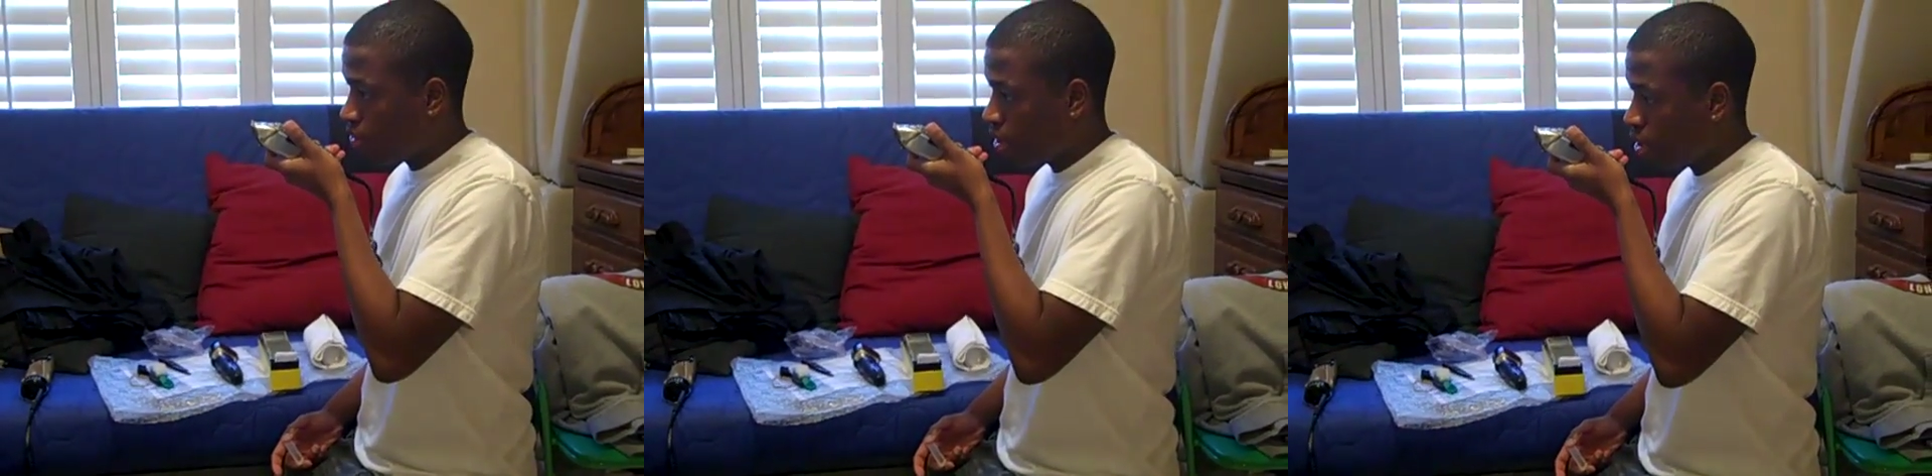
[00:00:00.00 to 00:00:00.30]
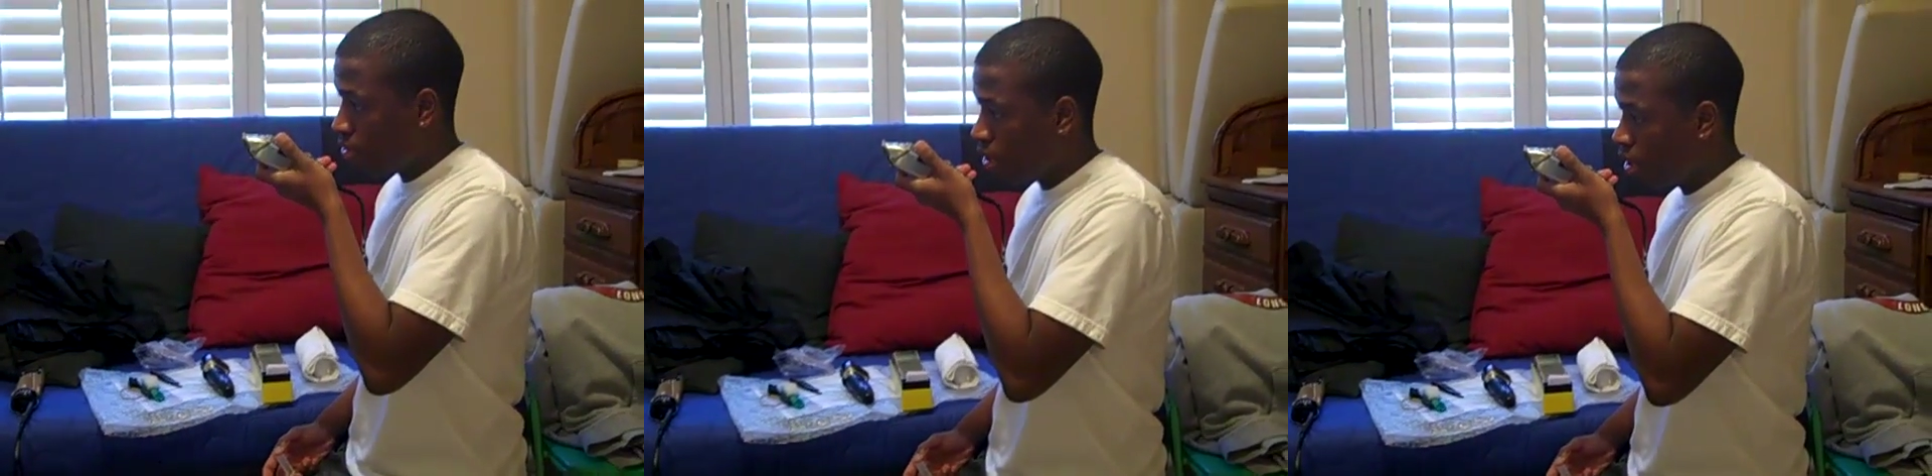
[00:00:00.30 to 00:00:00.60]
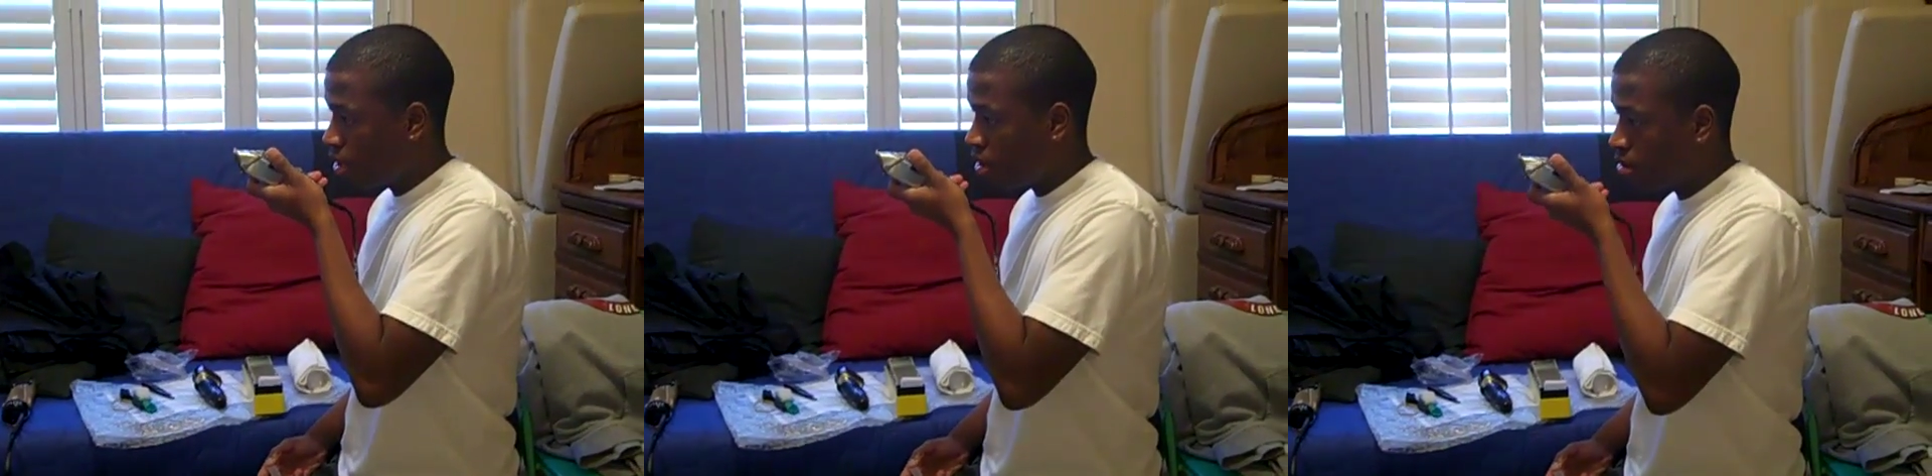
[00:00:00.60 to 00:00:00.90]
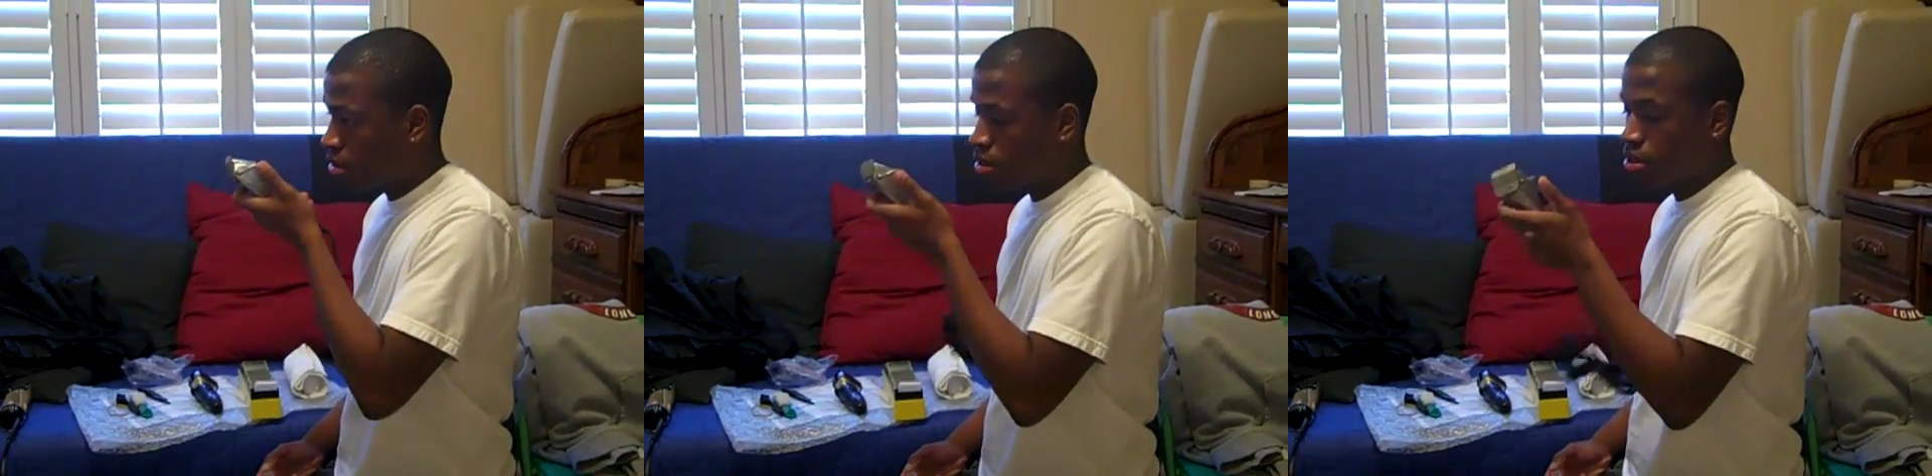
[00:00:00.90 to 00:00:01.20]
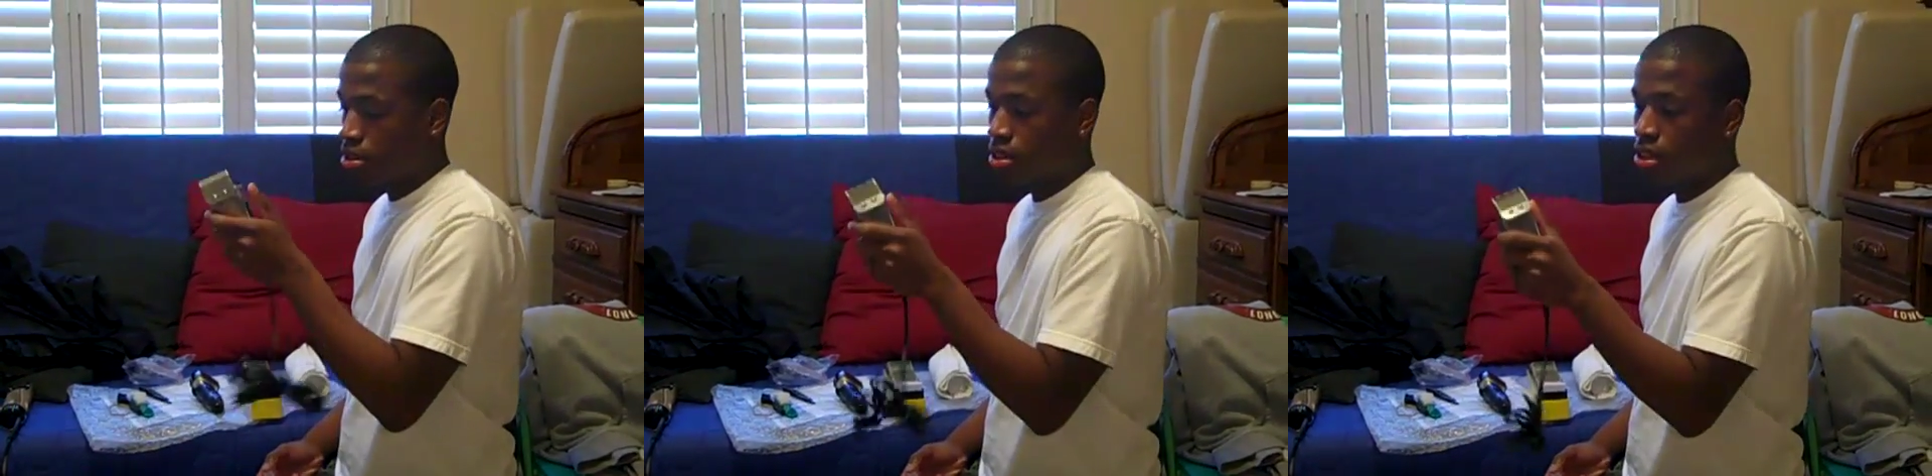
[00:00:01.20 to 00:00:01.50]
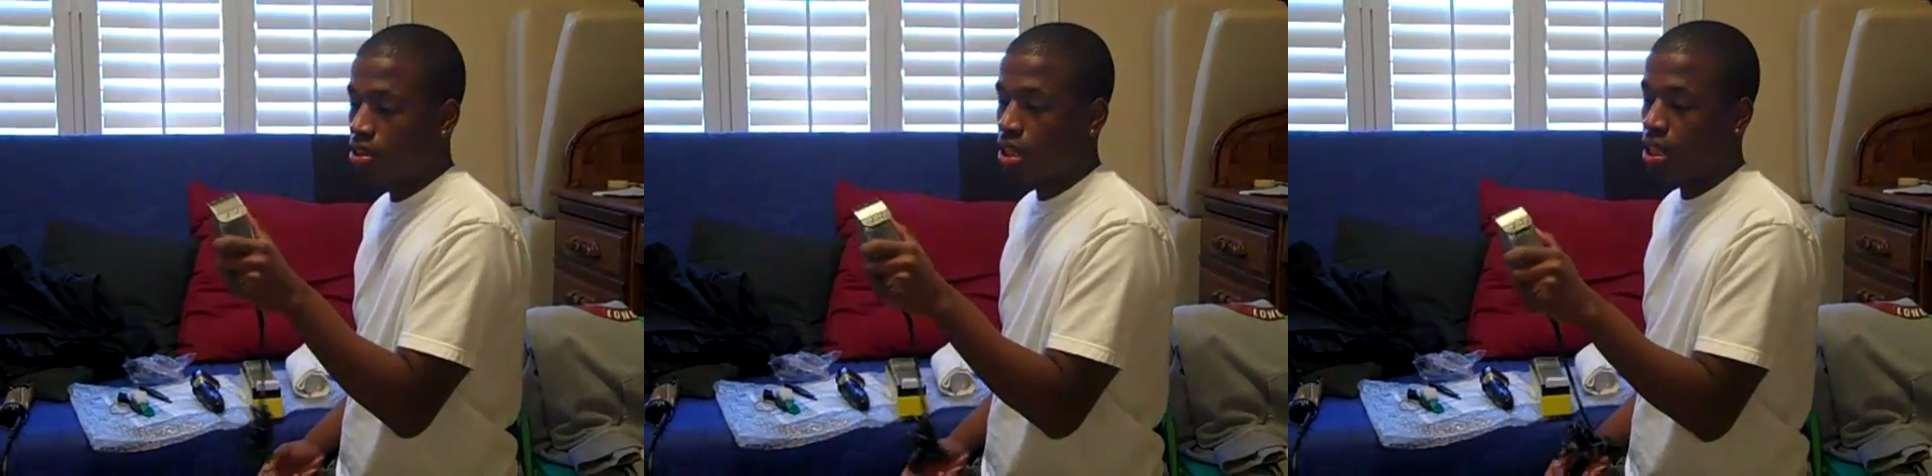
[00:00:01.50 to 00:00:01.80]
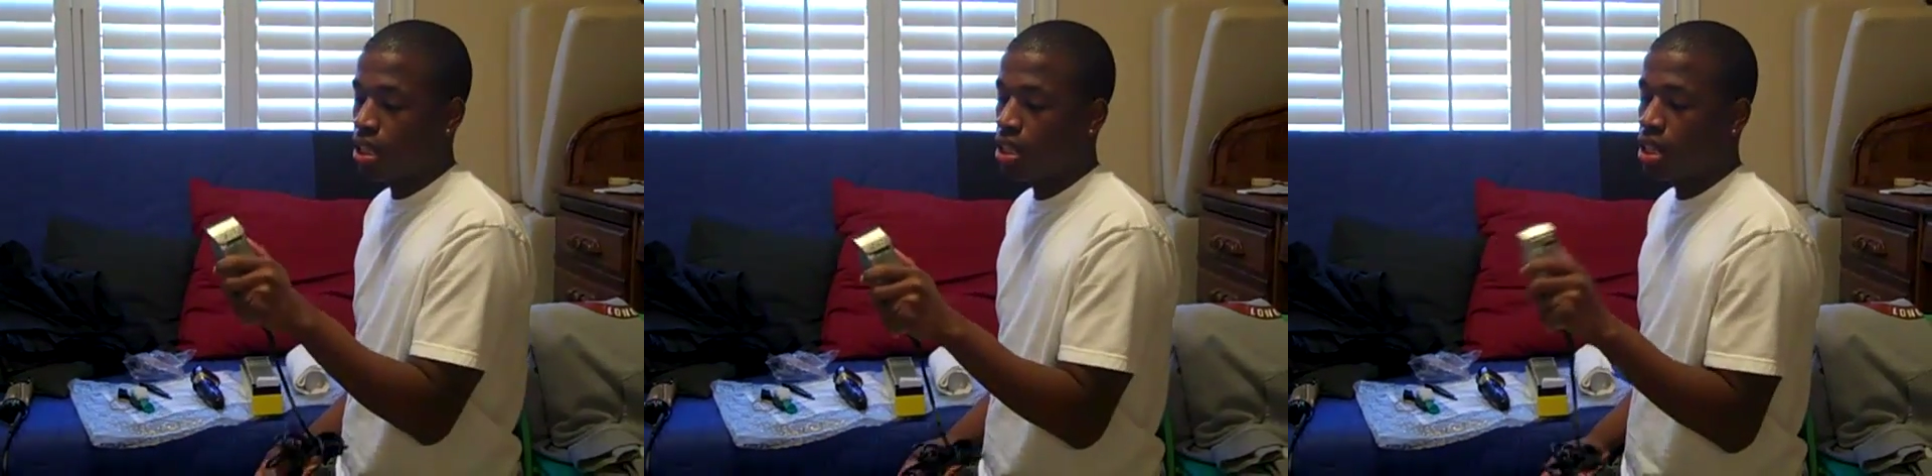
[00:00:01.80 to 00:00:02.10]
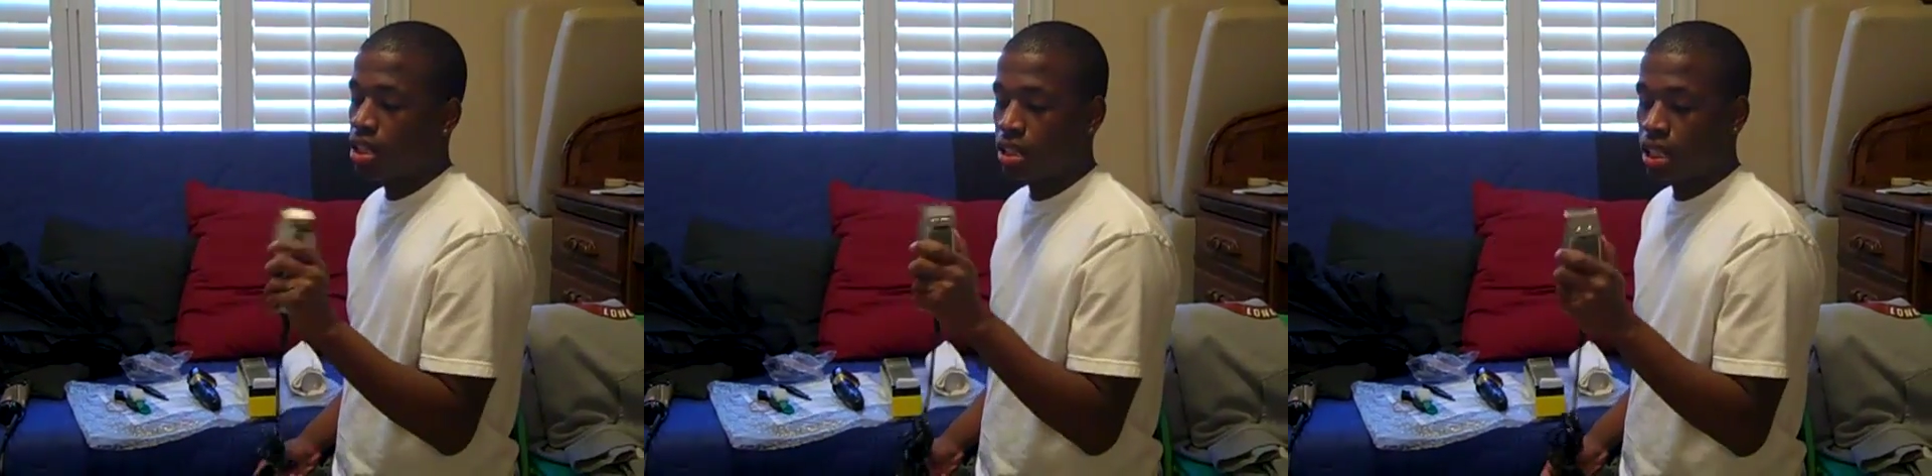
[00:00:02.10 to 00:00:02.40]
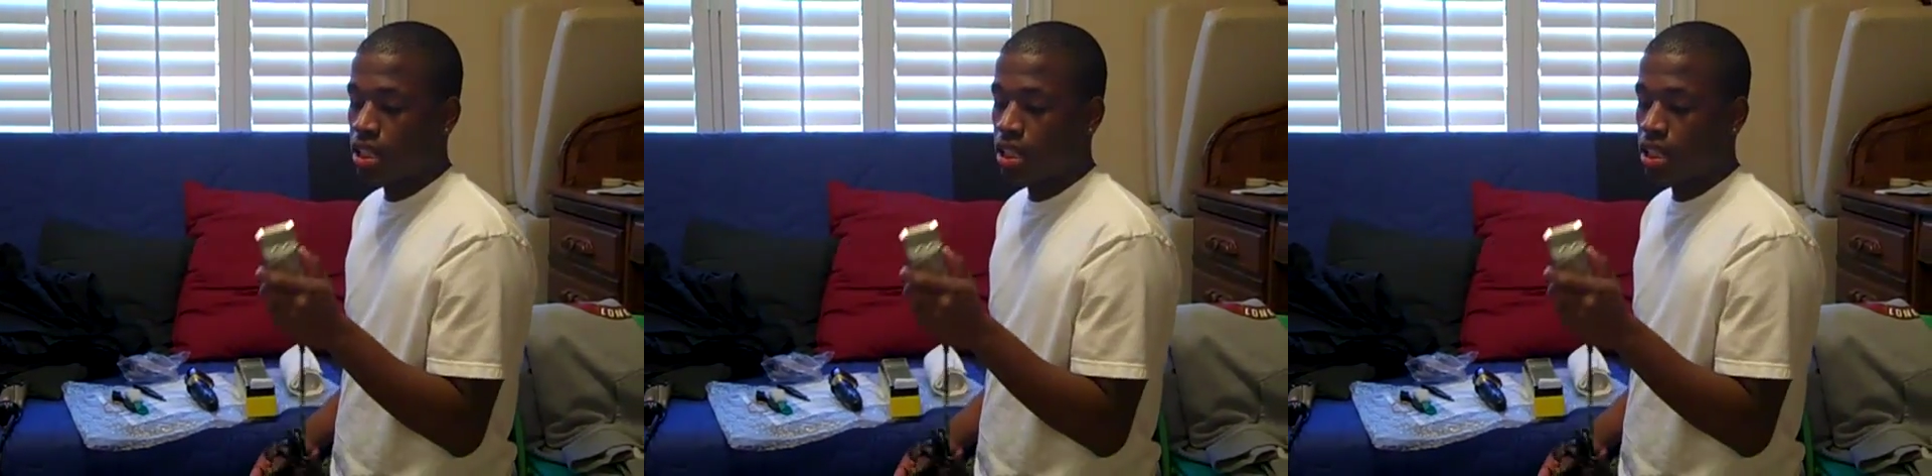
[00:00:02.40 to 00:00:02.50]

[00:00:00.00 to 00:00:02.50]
really, really close. So uh, they